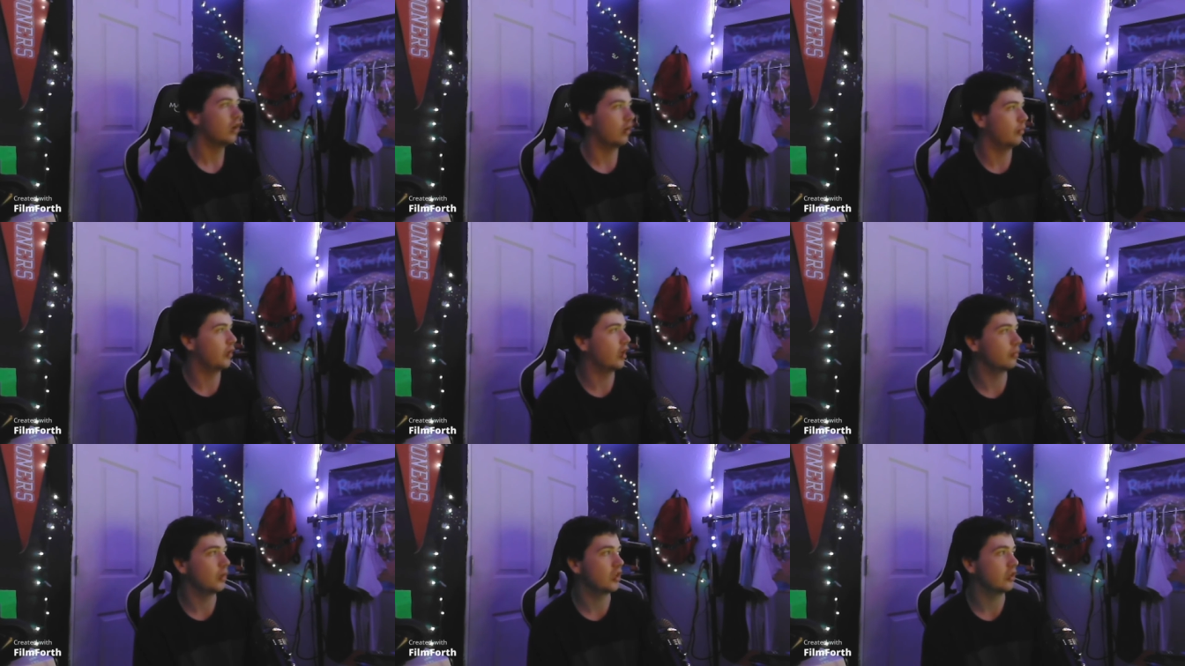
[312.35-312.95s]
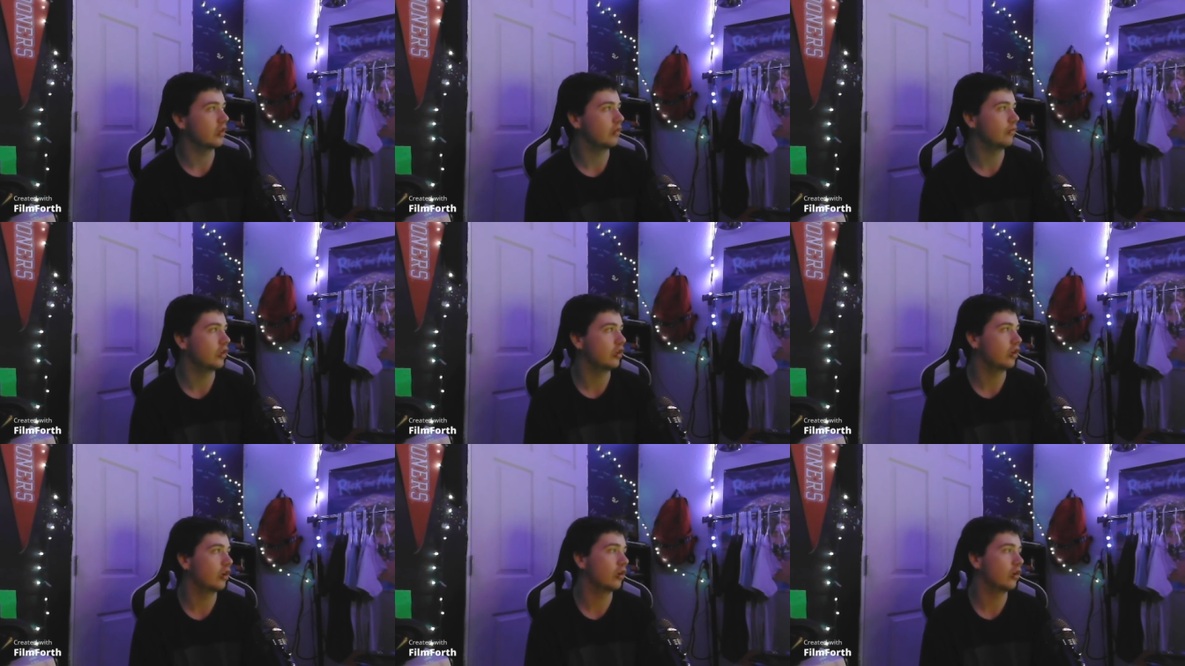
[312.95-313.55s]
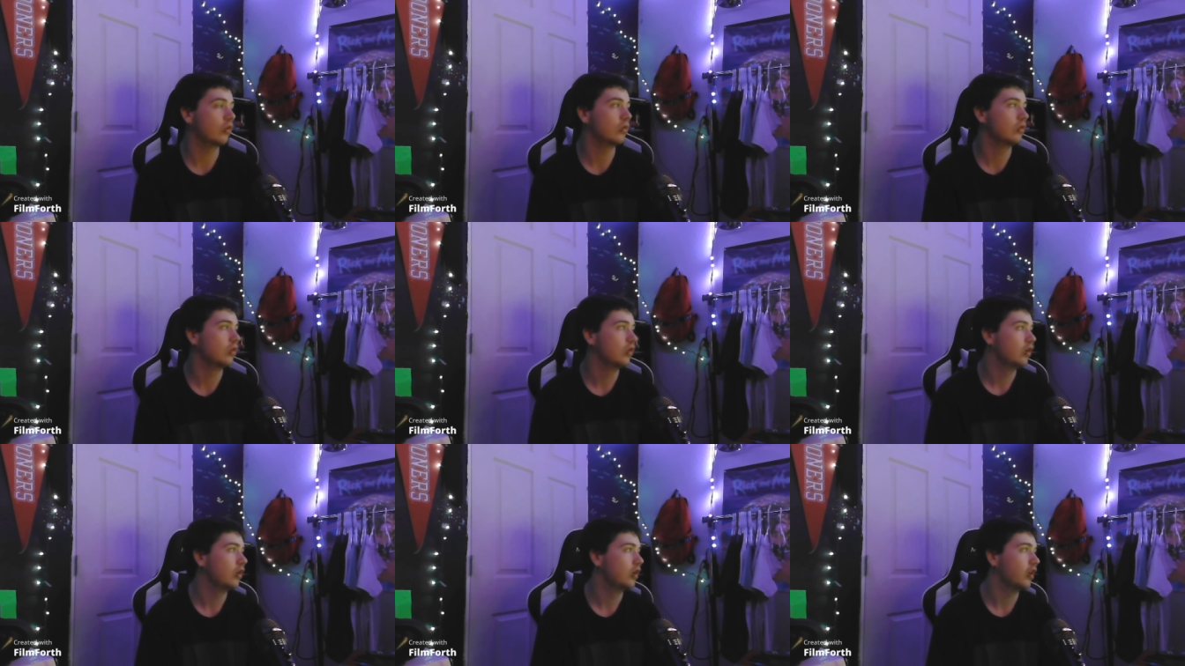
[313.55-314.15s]
I'm down to make any video.
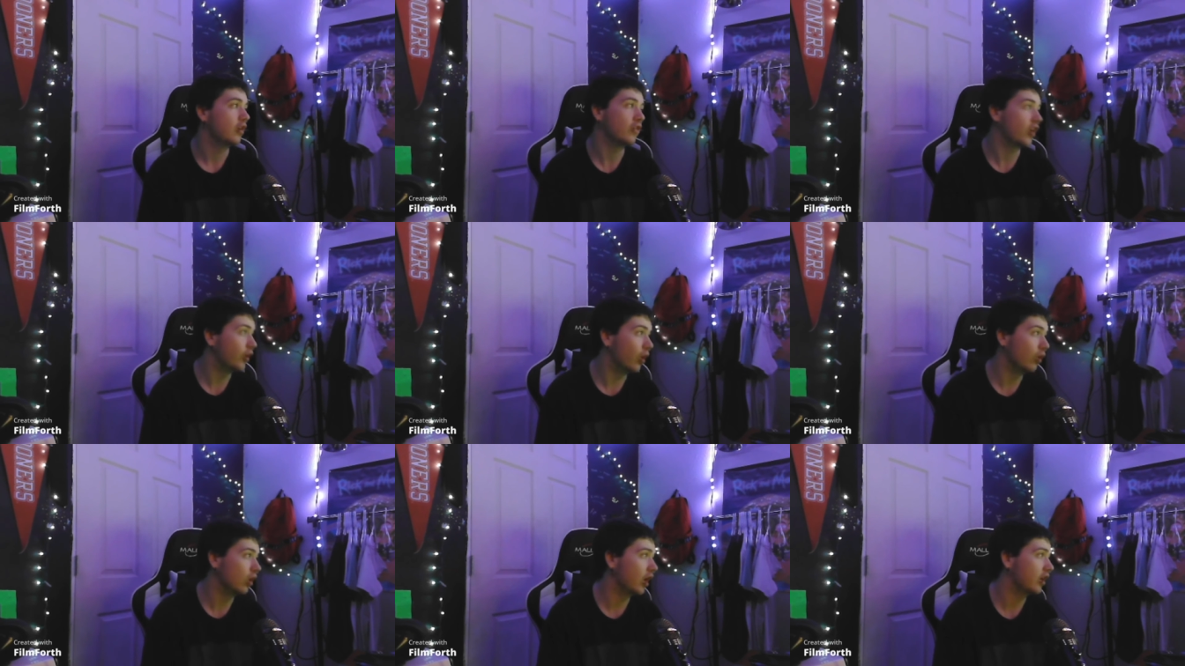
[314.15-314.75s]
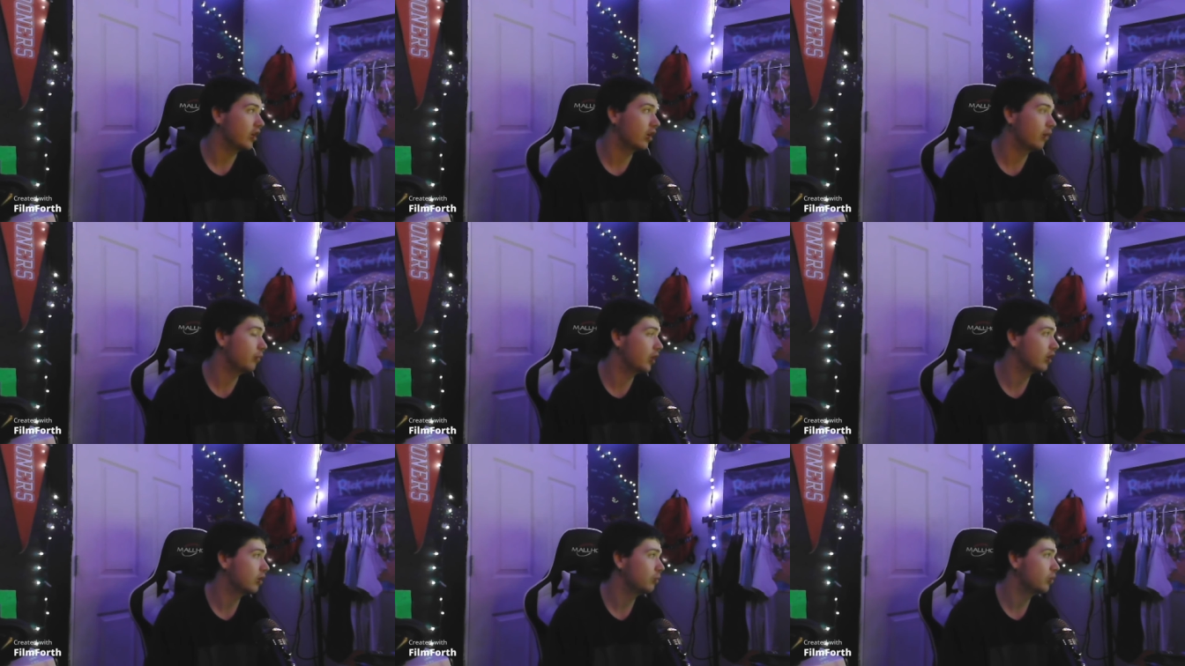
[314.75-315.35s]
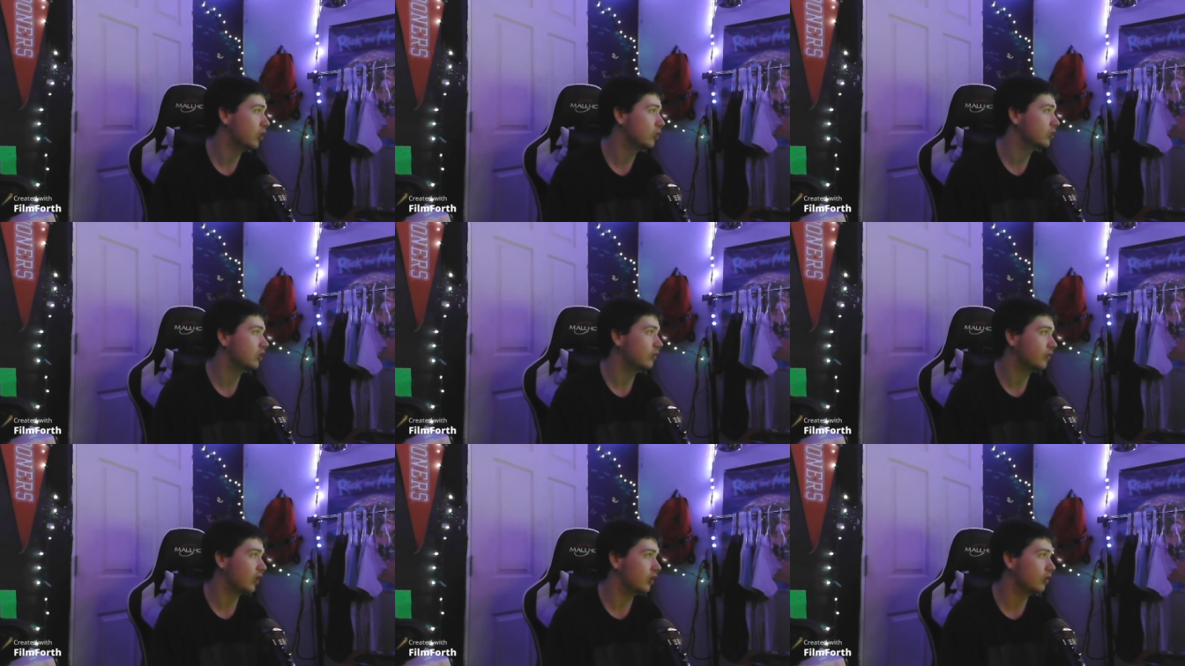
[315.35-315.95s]
If I don't like it, I'm not gonna post it.
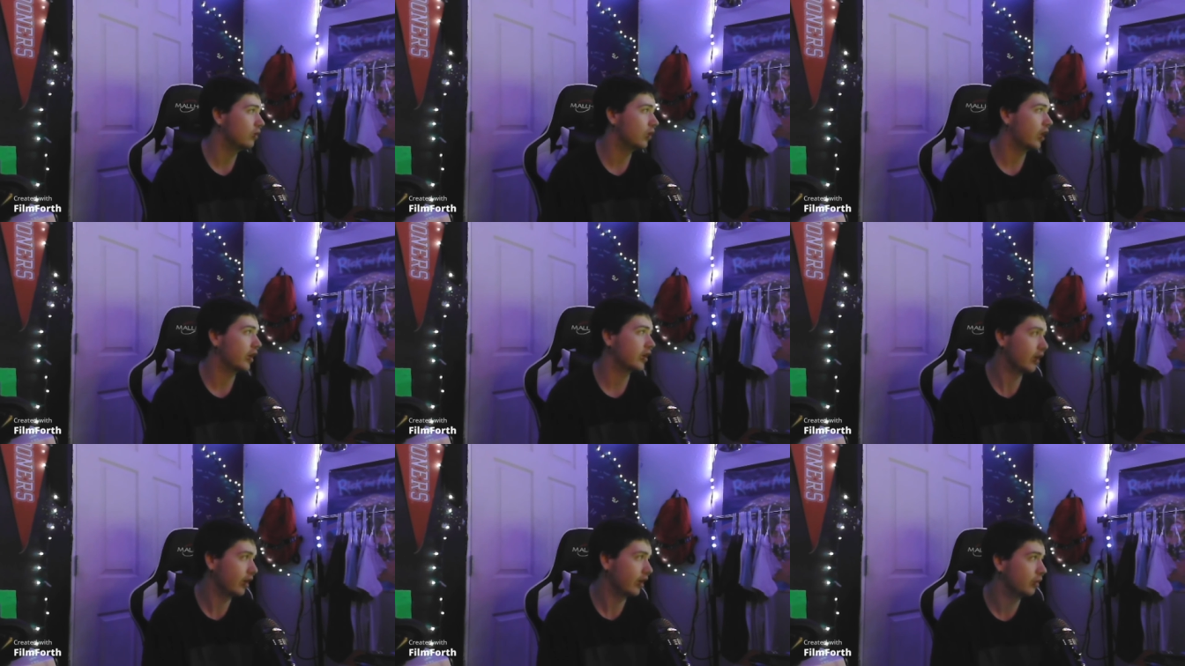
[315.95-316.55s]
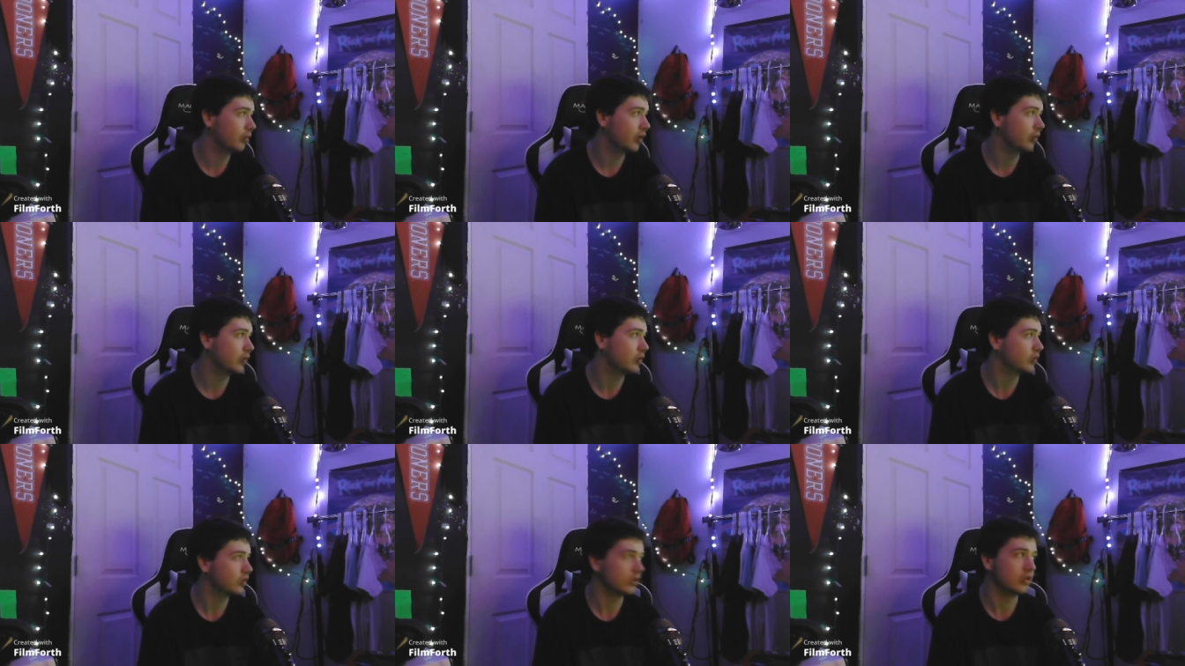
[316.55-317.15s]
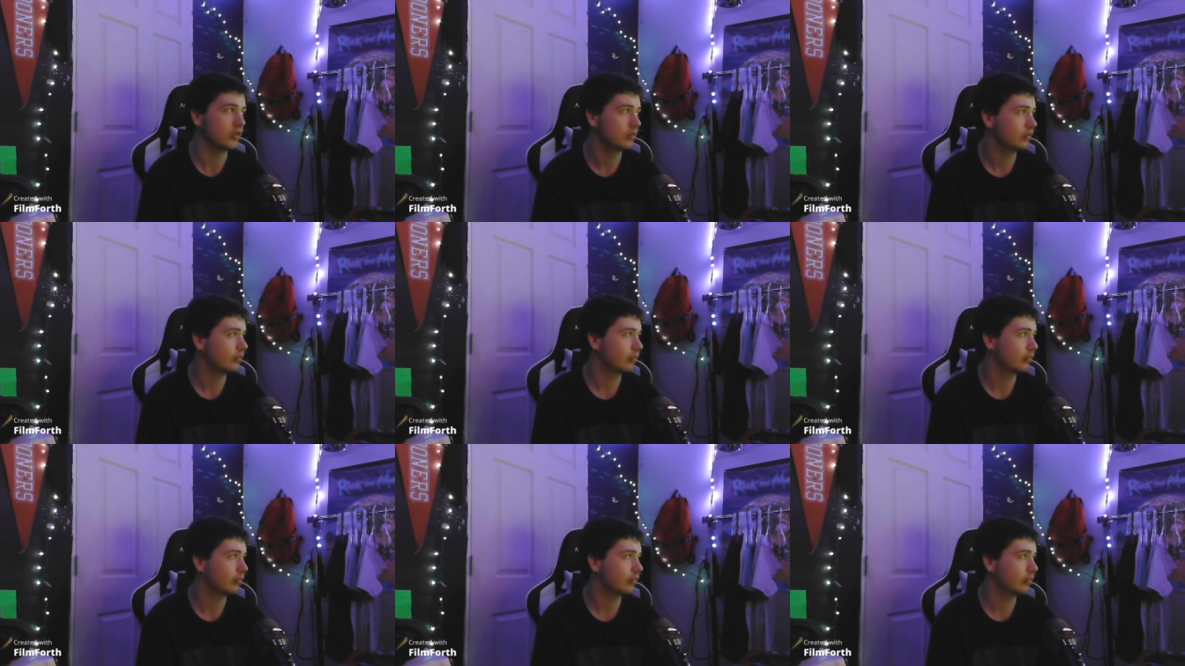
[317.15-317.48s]
If I do like it, I am gonna post it.